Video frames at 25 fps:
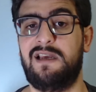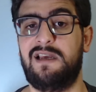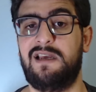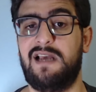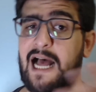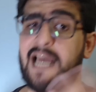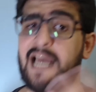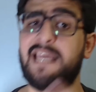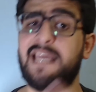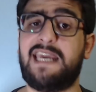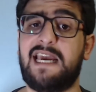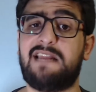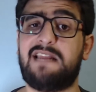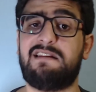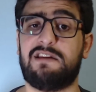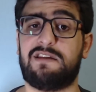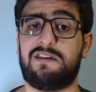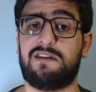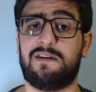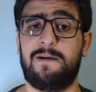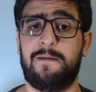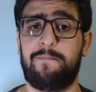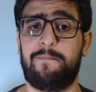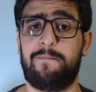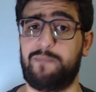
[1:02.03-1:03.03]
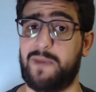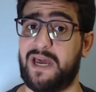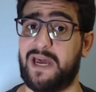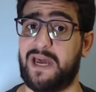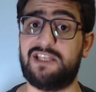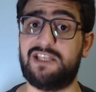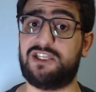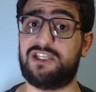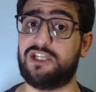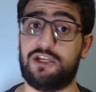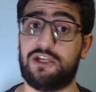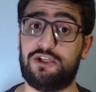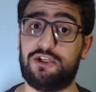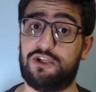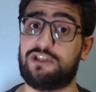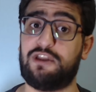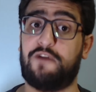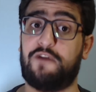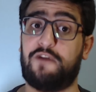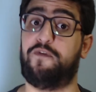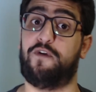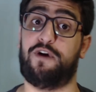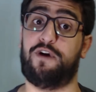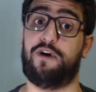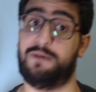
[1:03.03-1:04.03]
I get it. Maresca is not a
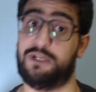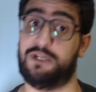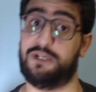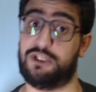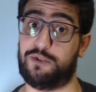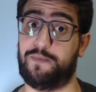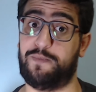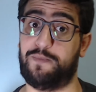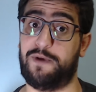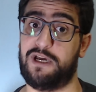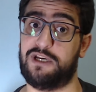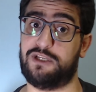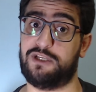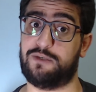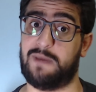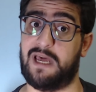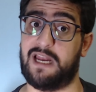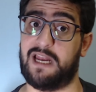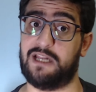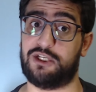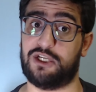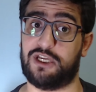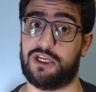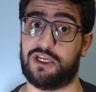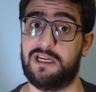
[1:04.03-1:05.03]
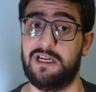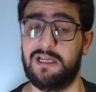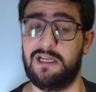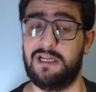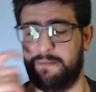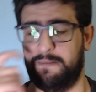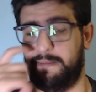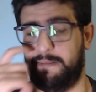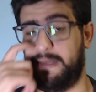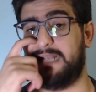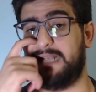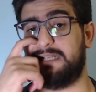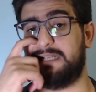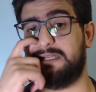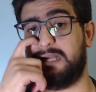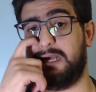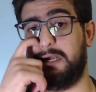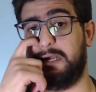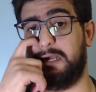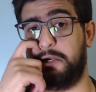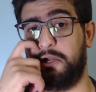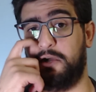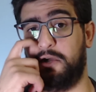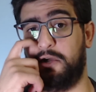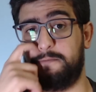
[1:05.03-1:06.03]
former Spurs manager.
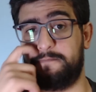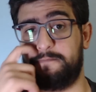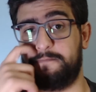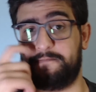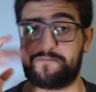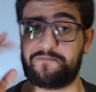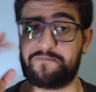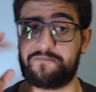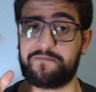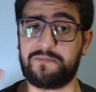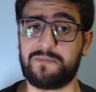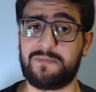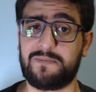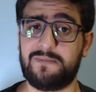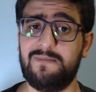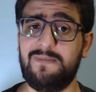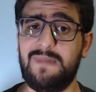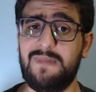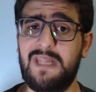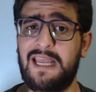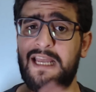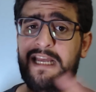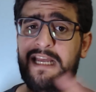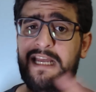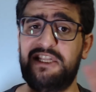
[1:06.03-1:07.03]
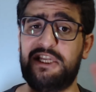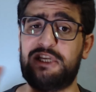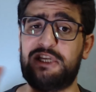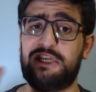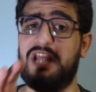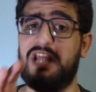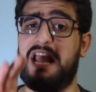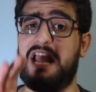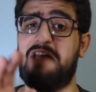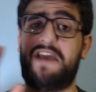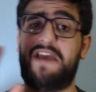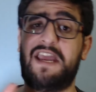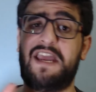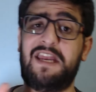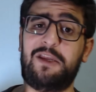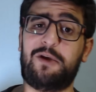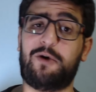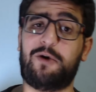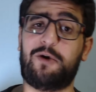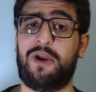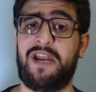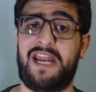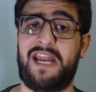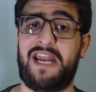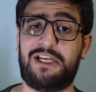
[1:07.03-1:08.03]
Maresca, doesn't have any
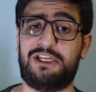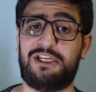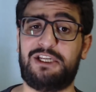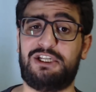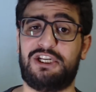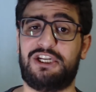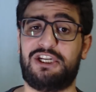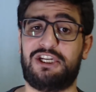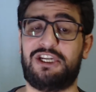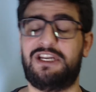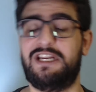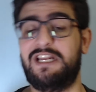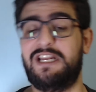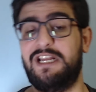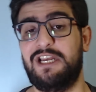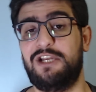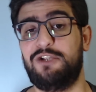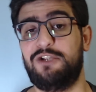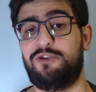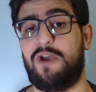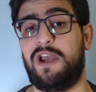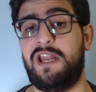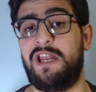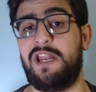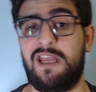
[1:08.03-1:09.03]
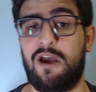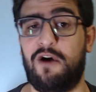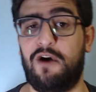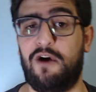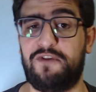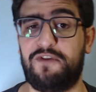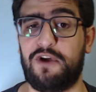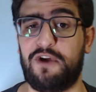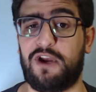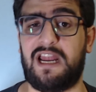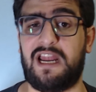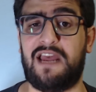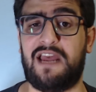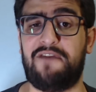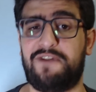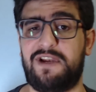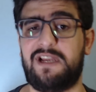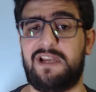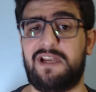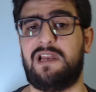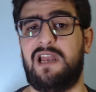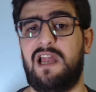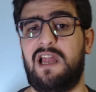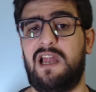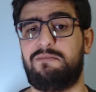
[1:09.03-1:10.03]
connection to any of your rival
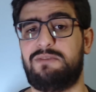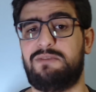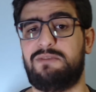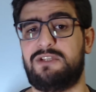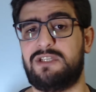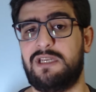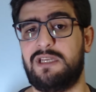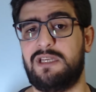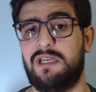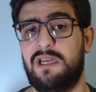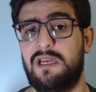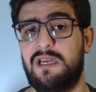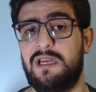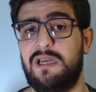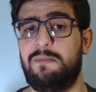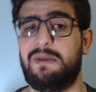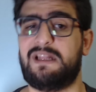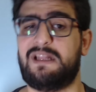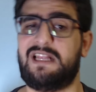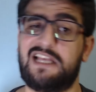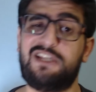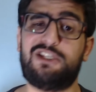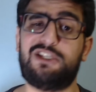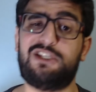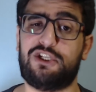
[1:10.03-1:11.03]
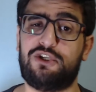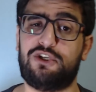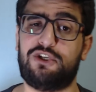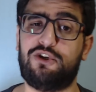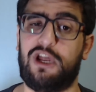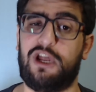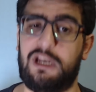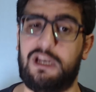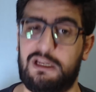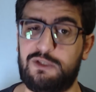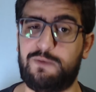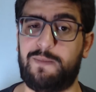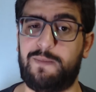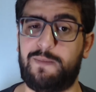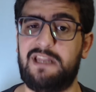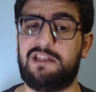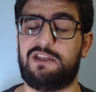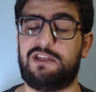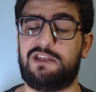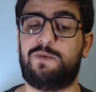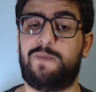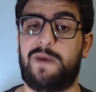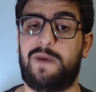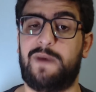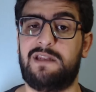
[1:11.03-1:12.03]
clubs. But let's just call a spade a
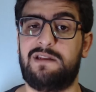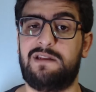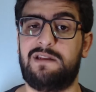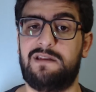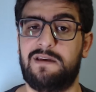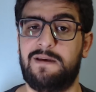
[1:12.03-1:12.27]
spade.